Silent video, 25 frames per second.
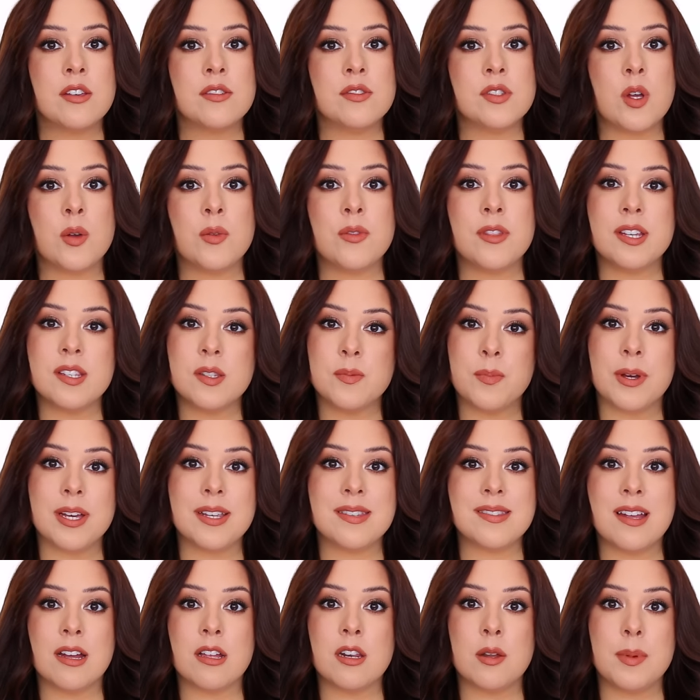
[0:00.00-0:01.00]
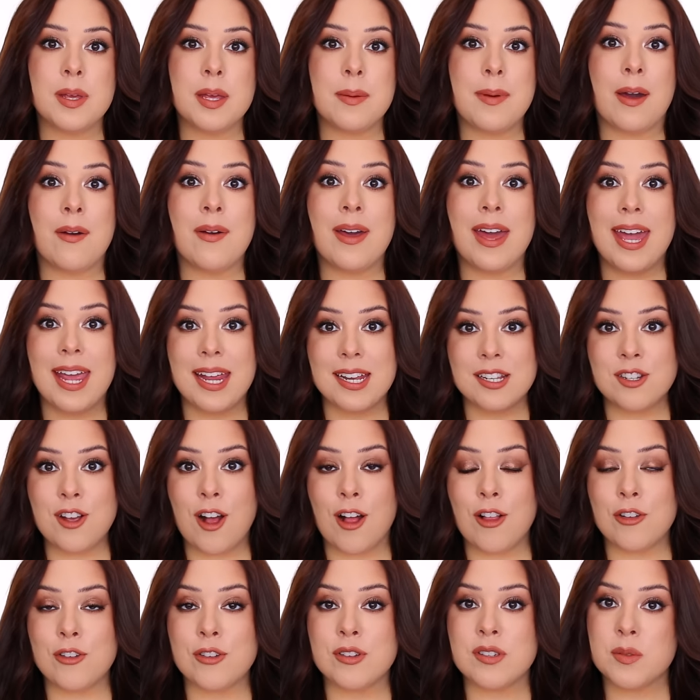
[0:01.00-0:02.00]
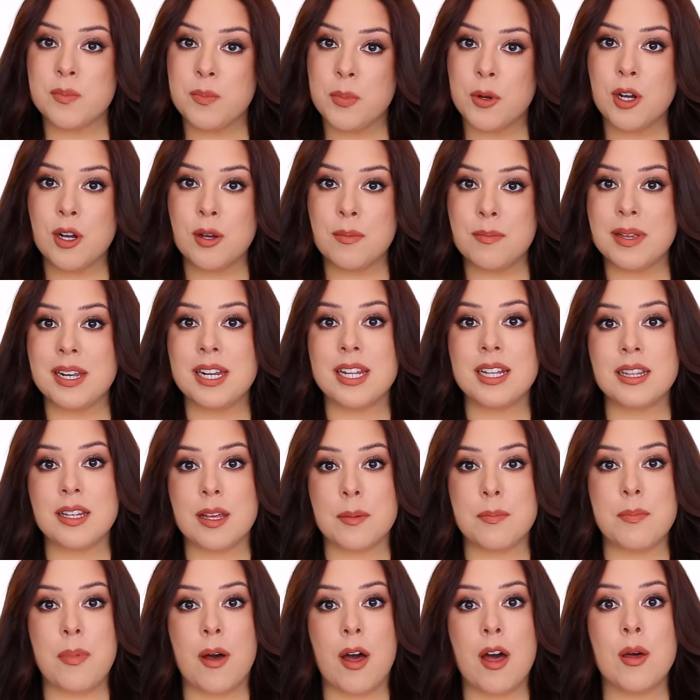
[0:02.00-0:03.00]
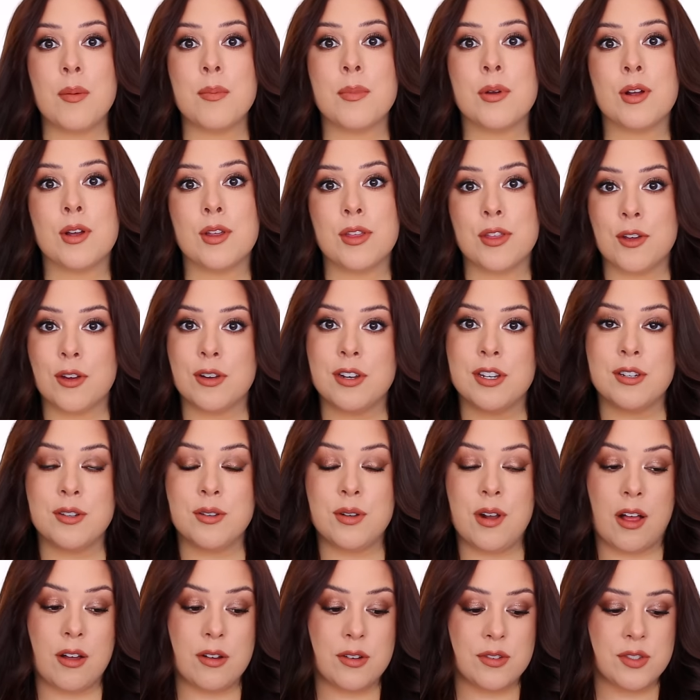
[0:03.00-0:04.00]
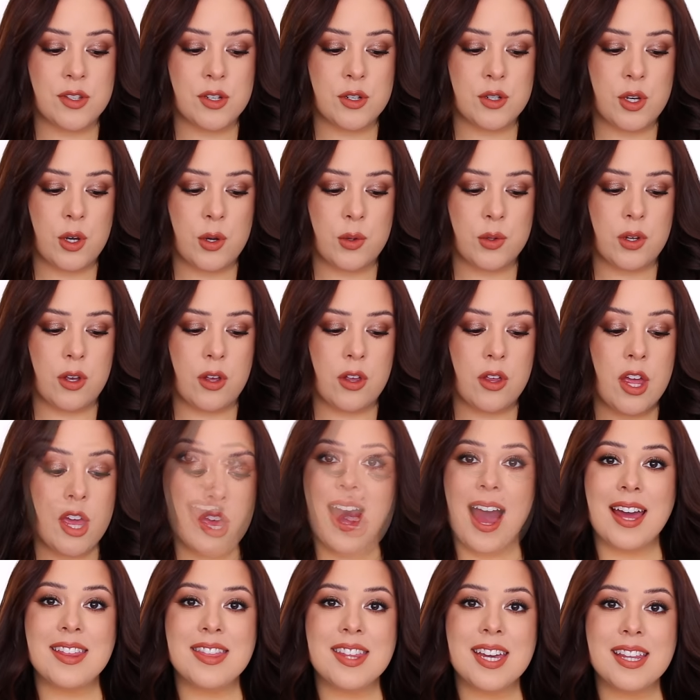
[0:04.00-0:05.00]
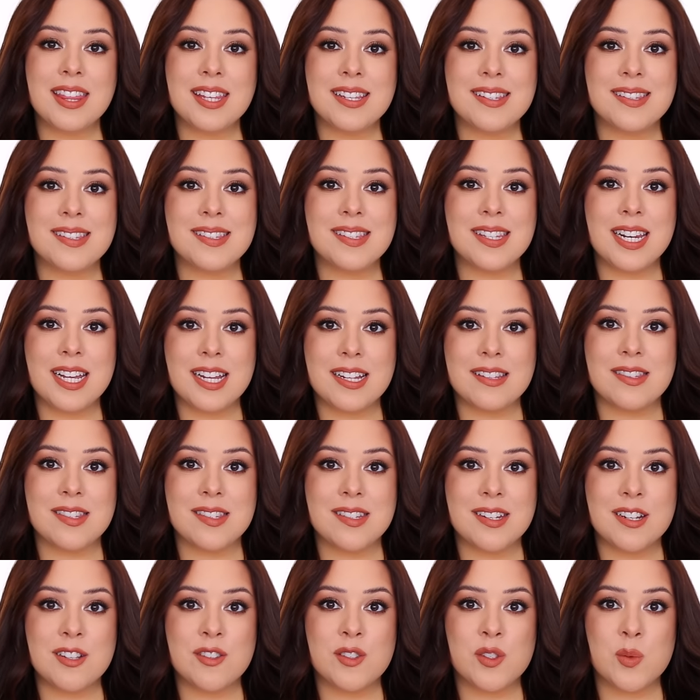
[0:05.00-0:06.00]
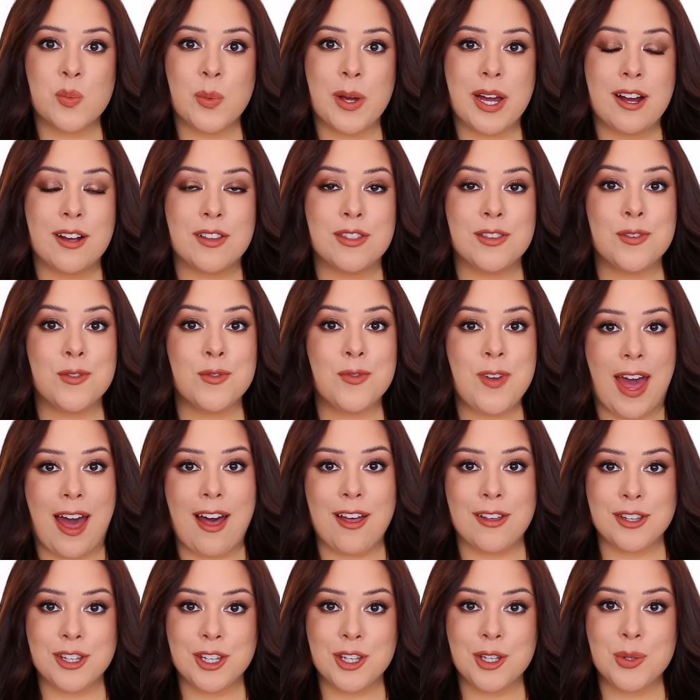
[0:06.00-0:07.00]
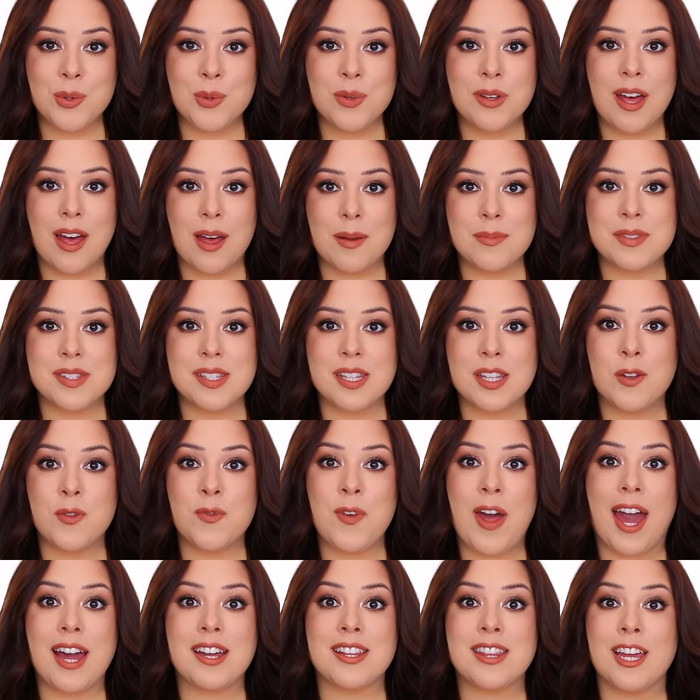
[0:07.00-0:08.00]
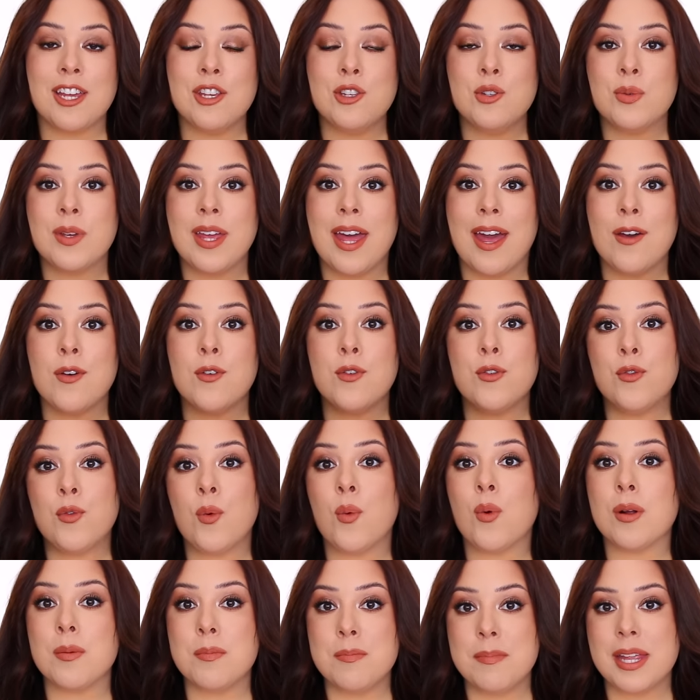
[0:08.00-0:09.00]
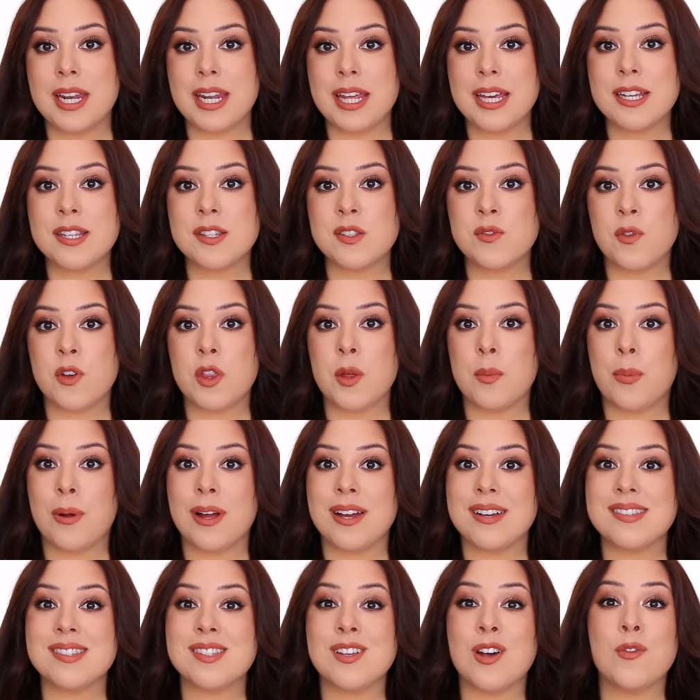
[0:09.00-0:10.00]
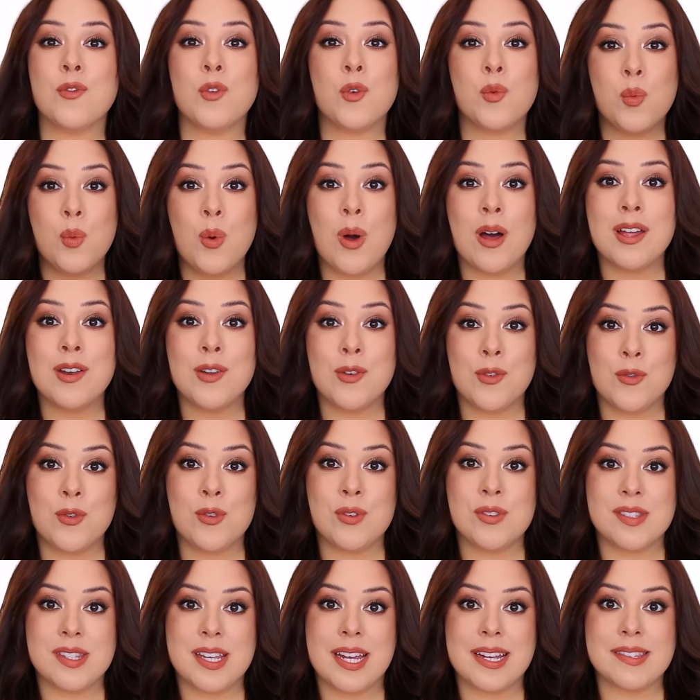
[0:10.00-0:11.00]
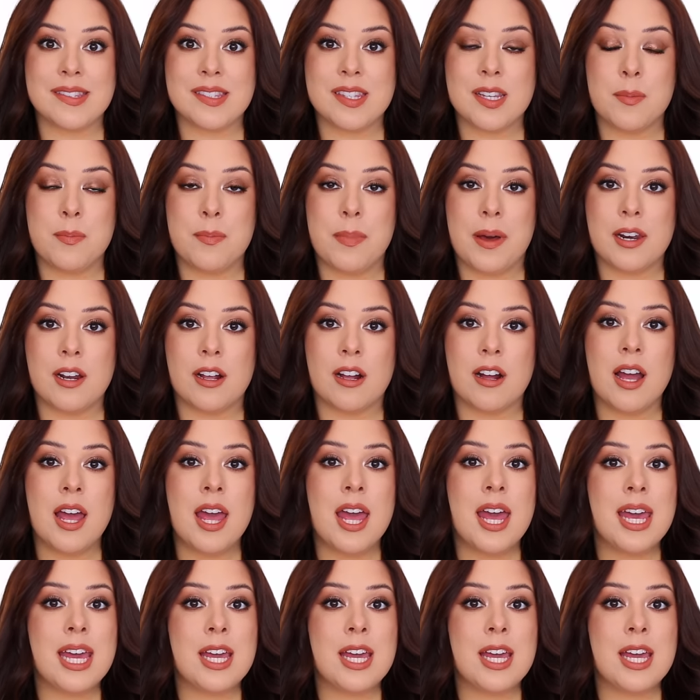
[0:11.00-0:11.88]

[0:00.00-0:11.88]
So this breaks down to be about $8 per mini lip balm or $32 in total. I think this is an instance where the value value comes in the fact that you get four minis for the price of one full size lip butter.